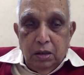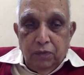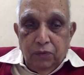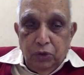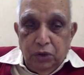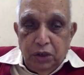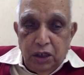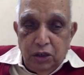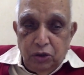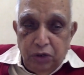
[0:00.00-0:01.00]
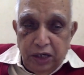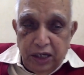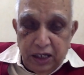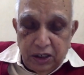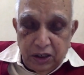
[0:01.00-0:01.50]
future is
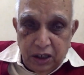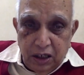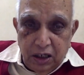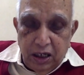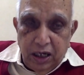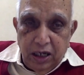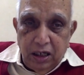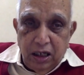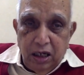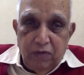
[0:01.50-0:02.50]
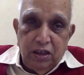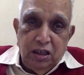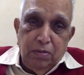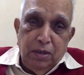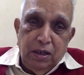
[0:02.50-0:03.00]
unidirectional and irreversible.